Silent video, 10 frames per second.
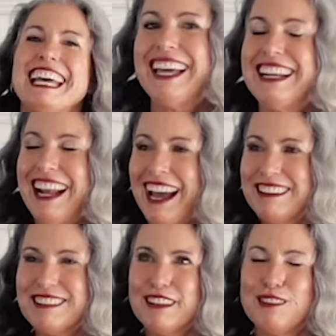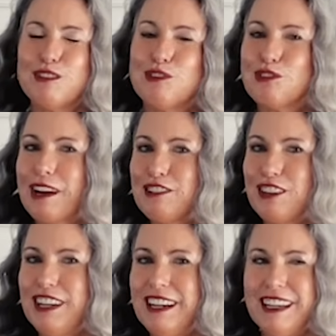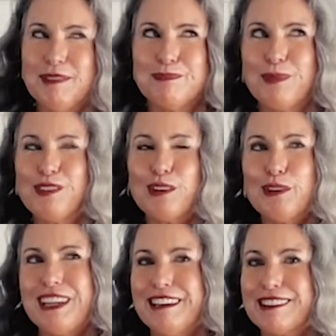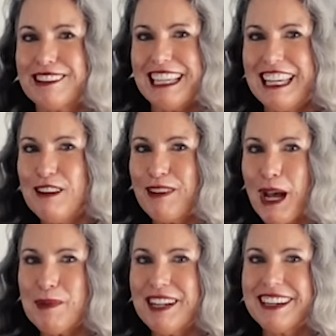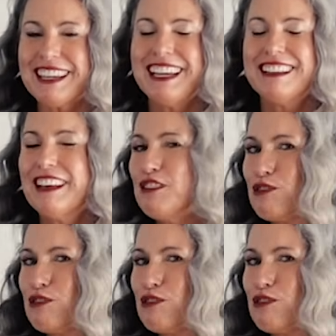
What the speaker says: And it has this stretchy, silky, slinky fabric that